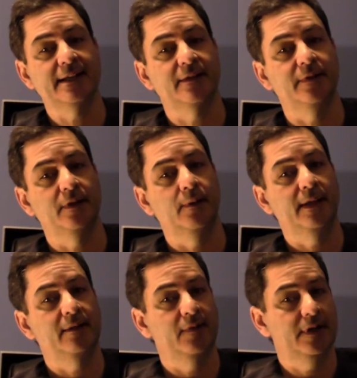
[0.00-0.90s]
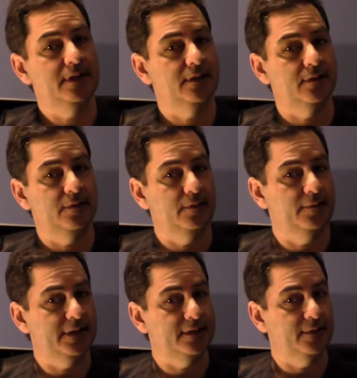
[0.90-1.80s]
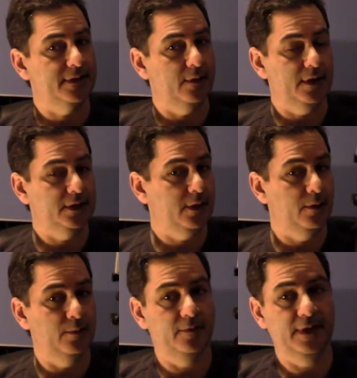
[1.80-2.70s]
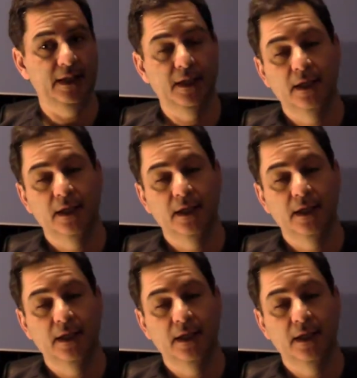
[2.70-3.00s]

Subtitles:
And if you know any conventions or film festivals that want to show a movie